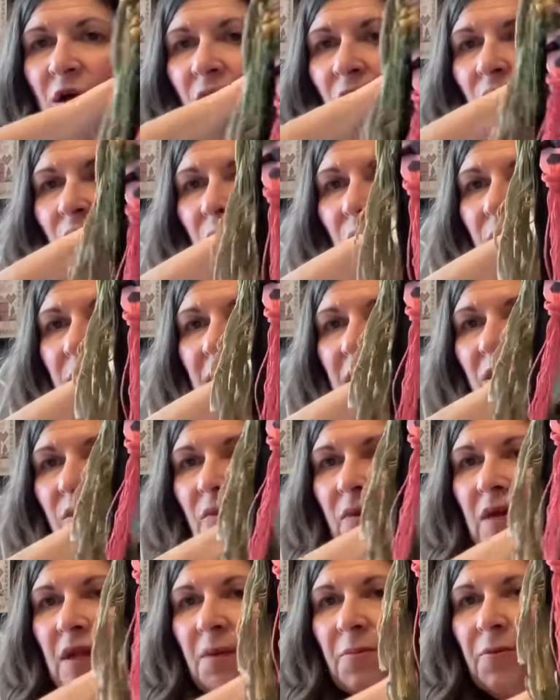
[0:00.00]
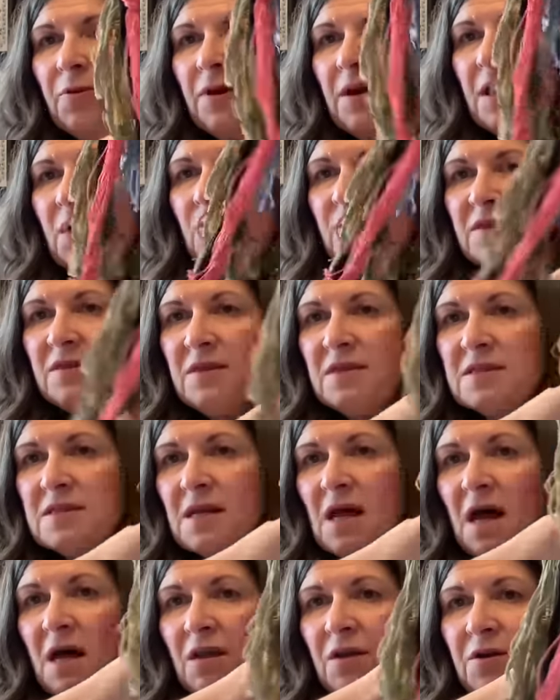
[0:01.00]
really, really pretty with these
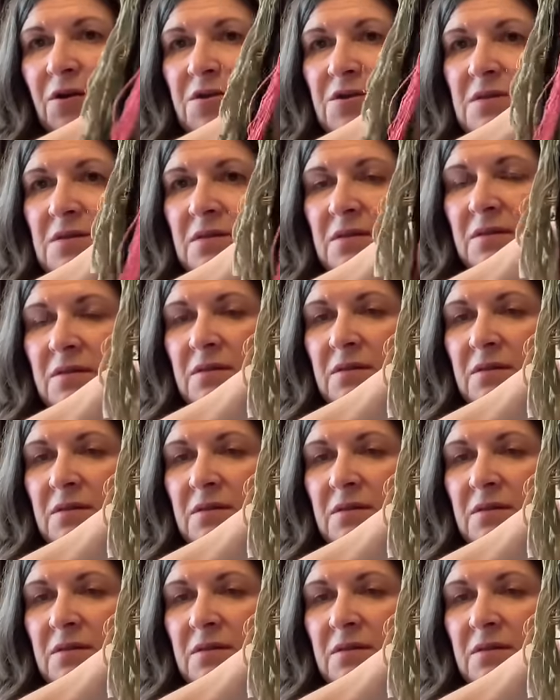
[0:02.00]
colors.